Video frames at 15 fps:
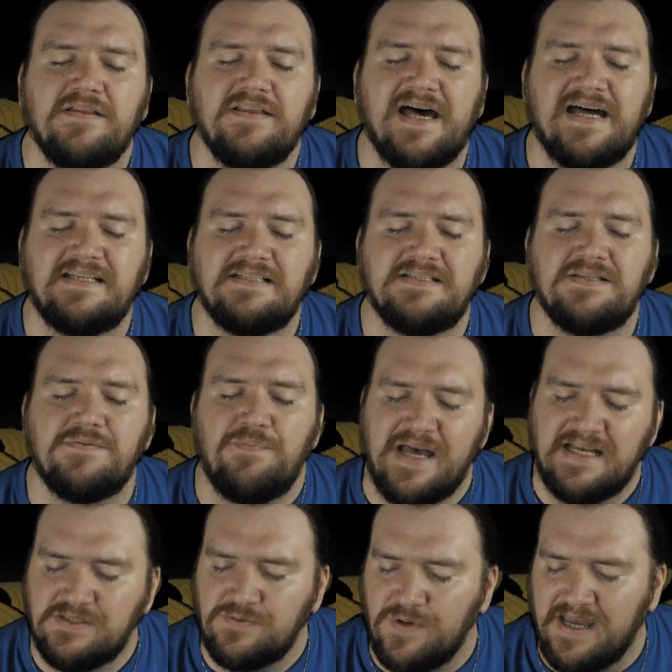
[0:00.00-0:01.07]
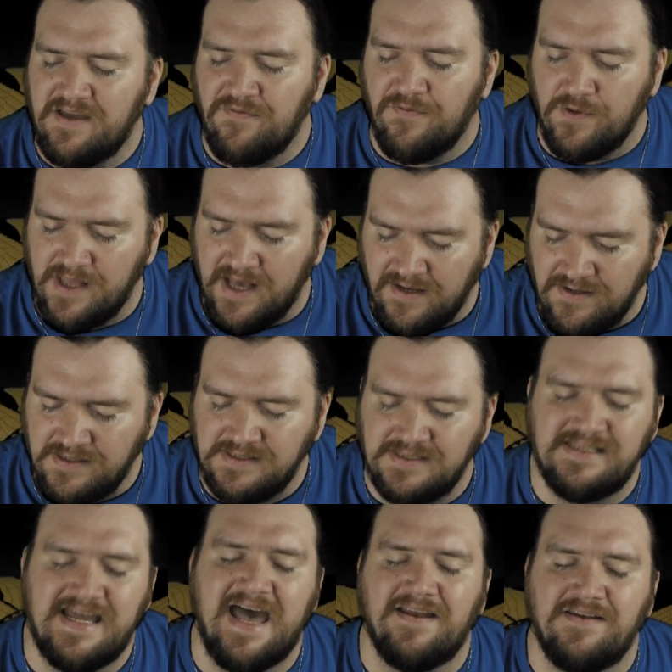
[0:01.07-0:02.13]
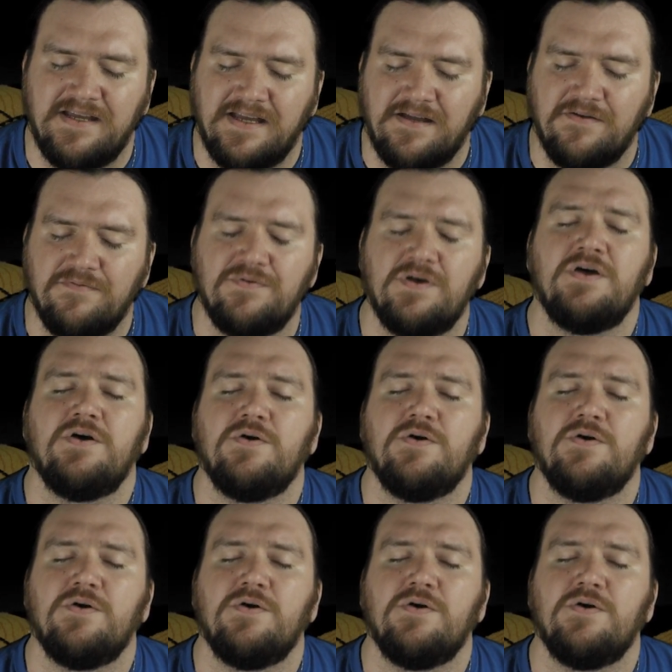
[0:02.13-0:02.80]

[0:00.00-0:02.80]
that is the best way for the understanding of